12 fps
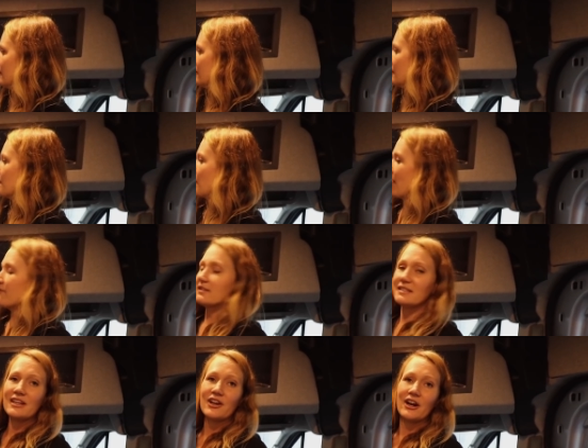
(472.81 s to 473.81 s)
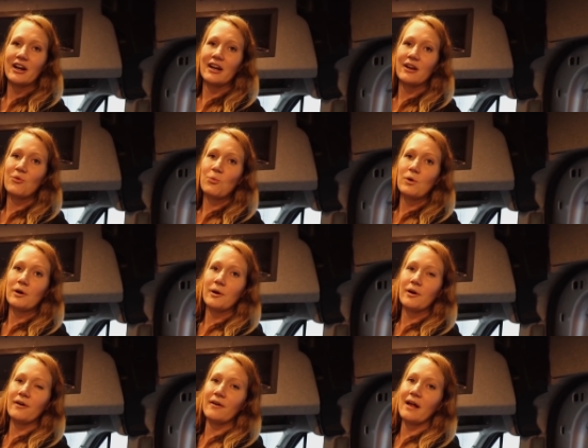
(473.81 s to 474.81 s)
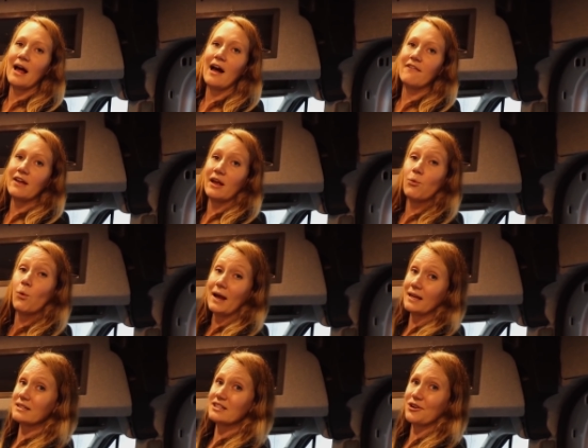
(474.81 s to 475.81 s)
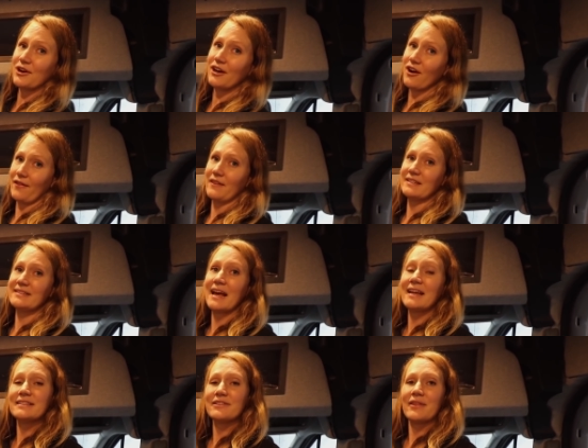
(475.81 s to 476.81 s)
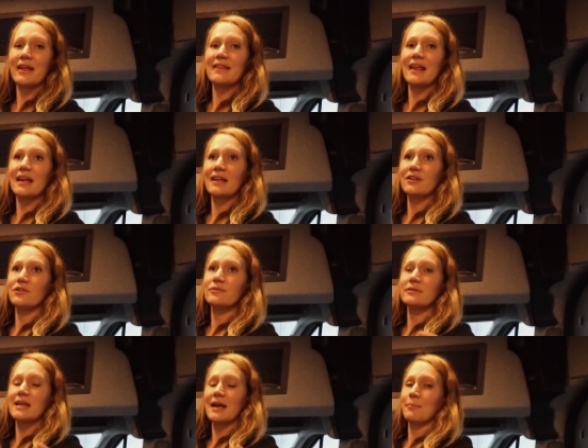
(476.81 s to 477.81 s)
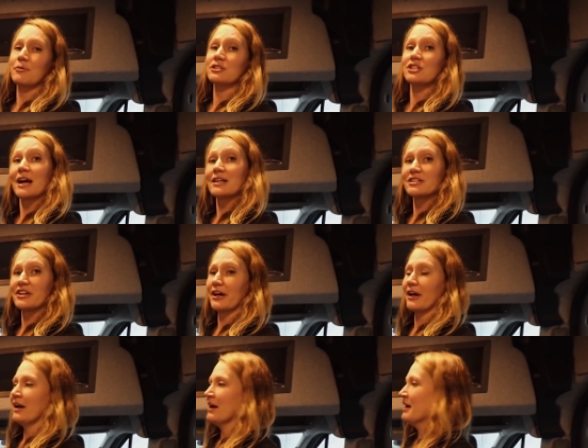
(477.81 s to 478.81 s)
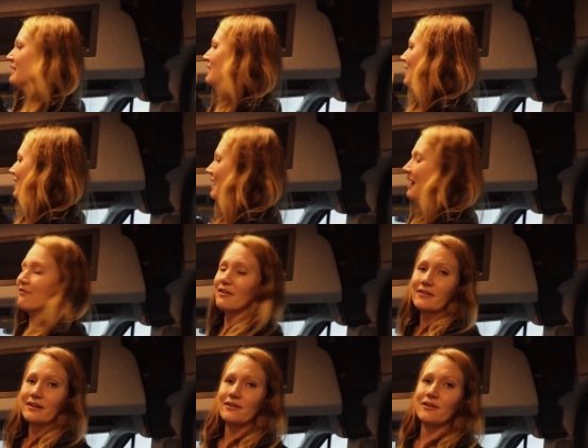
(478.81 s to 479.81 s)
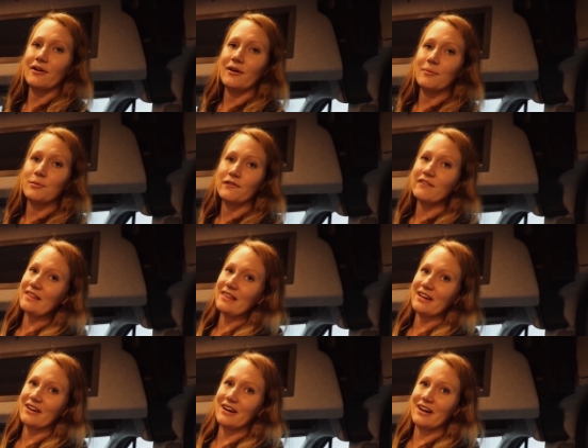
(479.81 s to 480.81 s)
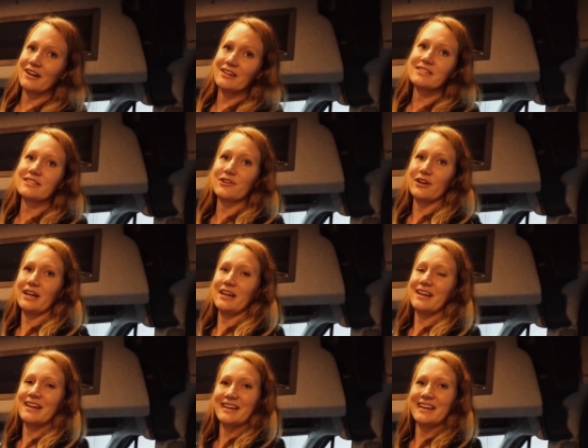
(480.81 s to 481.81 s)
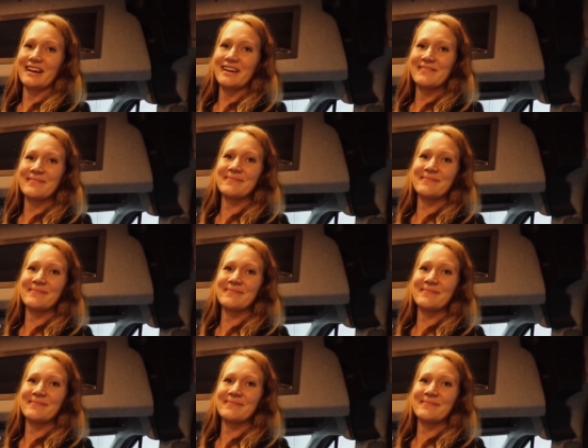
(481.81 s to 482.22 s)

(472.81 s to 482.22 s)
The privacy curtain will have a white screen on this side so that they can use a projector and have a little movie theater screen in here.